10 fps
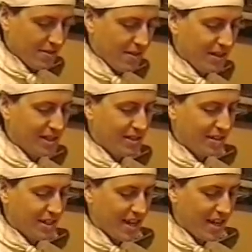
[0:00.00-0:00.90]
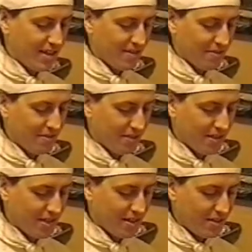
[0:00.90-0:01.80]
I shouldn't get
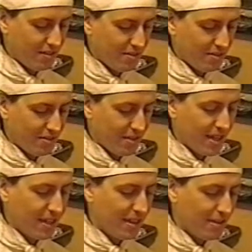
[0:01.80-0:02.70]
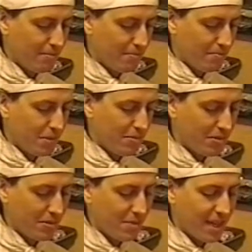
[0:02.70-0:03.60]
the thing that people
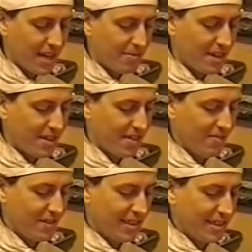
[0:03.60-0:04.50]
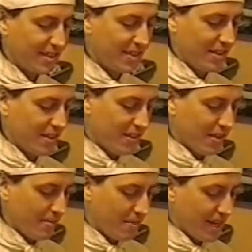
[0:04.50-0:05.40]
normally get where the first
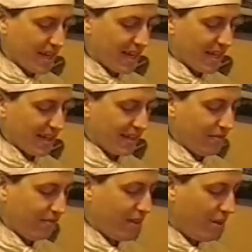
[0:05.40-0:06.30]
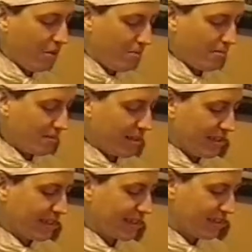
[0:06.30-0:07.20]
pancake is a flop,
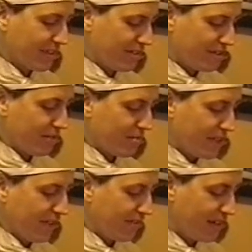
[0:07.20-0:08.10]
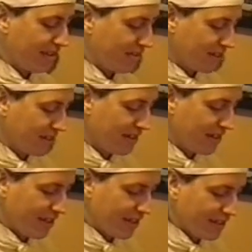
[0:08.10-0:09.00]
because normally the first one
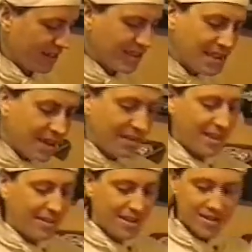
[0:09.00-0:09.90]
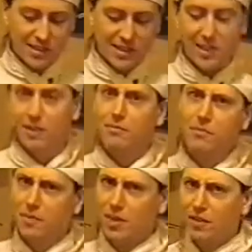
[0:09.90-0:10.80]
doesn't go so good. So
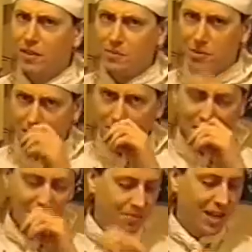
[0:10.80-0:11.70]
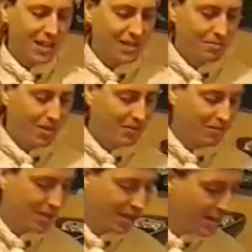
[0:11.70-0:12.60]
if you warm your pan up, that should preferably